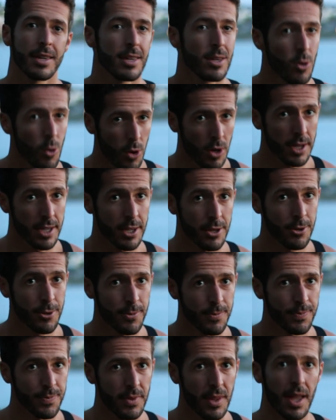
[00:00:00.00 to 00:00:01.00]
You are
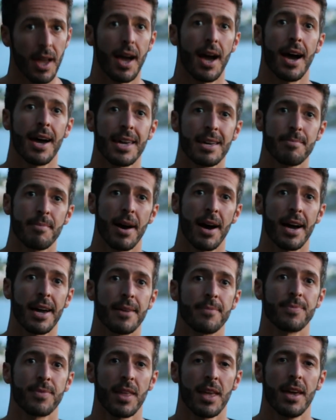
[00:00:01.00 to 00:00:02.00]
you, I am
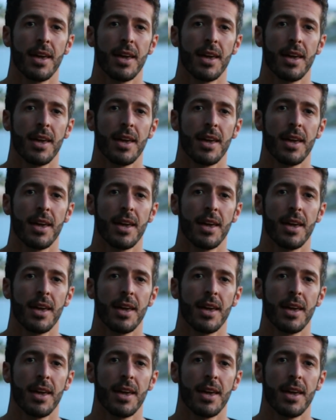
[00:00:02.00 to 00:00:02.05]
mine.